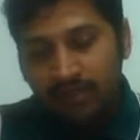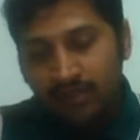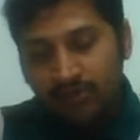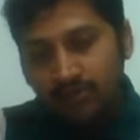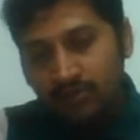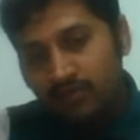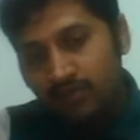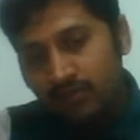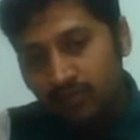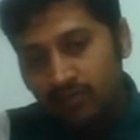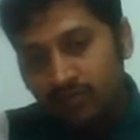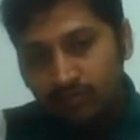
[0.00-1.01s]
though
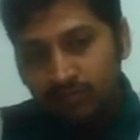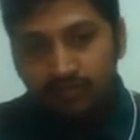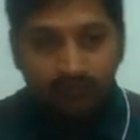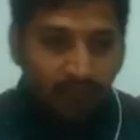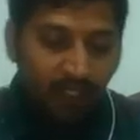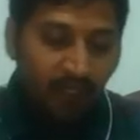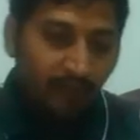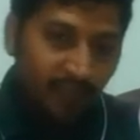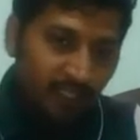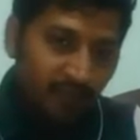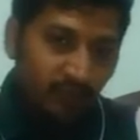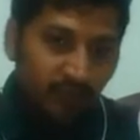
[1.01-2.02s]
you think of
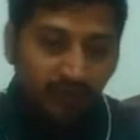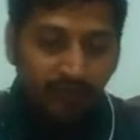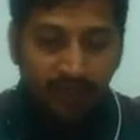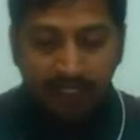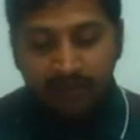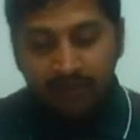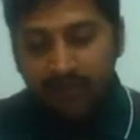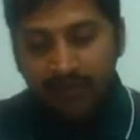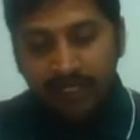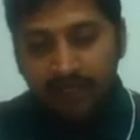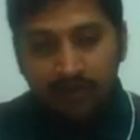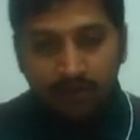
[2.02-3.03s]
these moves, like you will
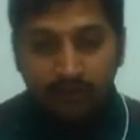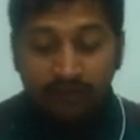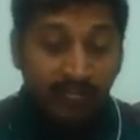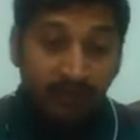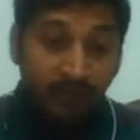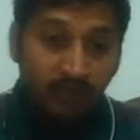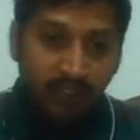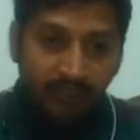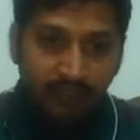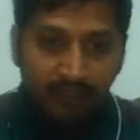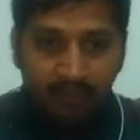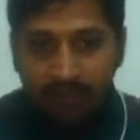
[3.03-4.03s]
take a lot of time to think.
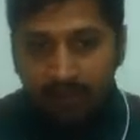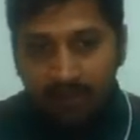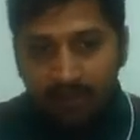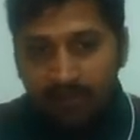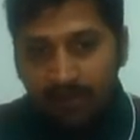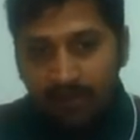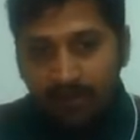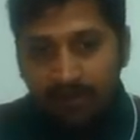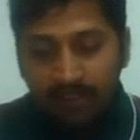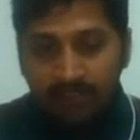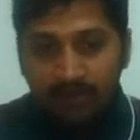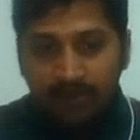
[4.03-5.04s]

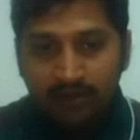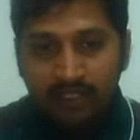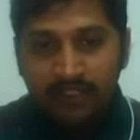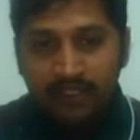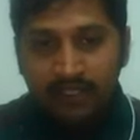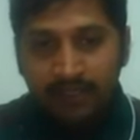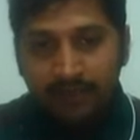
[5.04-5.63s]
It's not easy.